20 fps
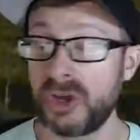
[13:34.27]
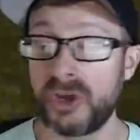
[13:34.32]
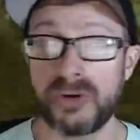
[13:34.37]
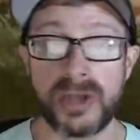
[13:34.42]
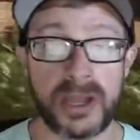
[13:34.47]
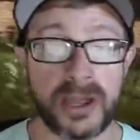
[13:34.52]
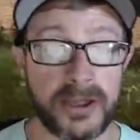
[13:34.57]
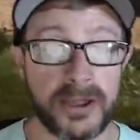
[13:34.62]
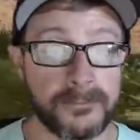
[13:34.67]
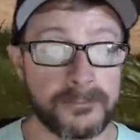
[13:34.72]

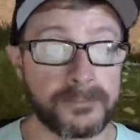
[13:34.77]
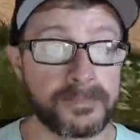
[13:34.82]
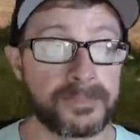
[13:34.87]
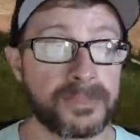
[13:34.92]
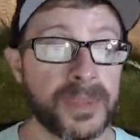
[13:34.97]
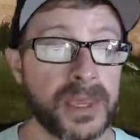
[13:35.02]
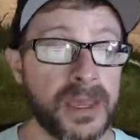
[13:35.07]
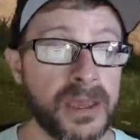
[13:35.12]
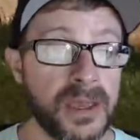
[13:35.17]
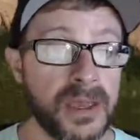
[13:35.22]
Okay.
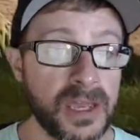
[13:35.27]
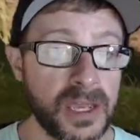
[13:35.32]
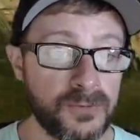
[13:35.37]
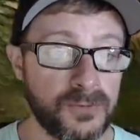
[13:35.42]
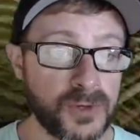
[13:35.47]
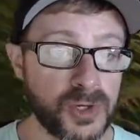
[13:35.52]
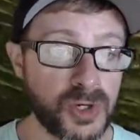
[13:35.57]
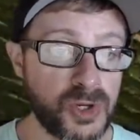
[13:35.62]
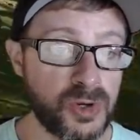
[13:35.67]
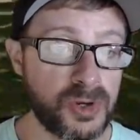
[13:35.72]

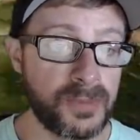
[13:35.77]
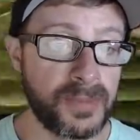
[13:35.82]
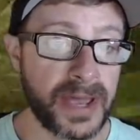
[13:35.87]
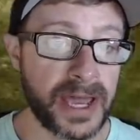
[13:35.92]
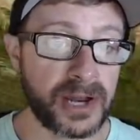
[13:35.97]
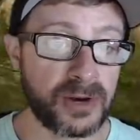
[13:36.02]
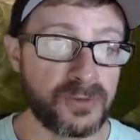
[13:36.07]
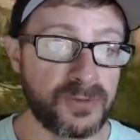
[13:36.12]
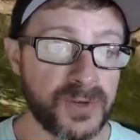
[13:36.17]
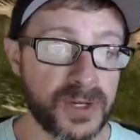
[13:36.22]
If you're new to
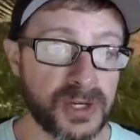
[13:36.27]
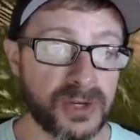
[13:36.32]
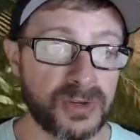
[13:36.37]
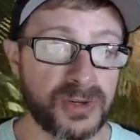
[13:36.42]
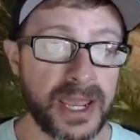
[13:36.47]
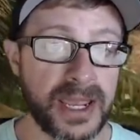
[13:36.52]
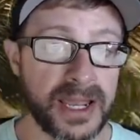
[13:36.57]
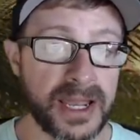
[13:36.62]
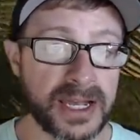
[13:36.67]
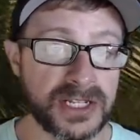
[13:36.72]

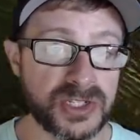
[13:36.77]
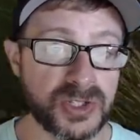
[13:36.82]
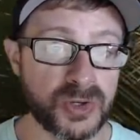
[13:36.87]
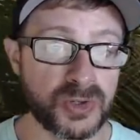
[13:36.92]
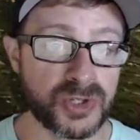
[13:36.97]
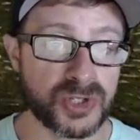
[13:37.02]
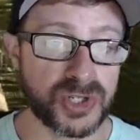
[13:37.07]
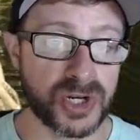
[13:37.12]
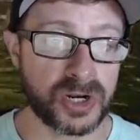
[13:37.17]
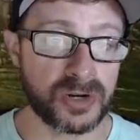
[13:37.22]
Battlefield, AI
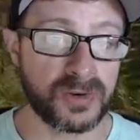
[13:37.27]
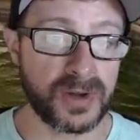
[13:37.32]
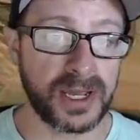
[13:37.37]
soldiers are a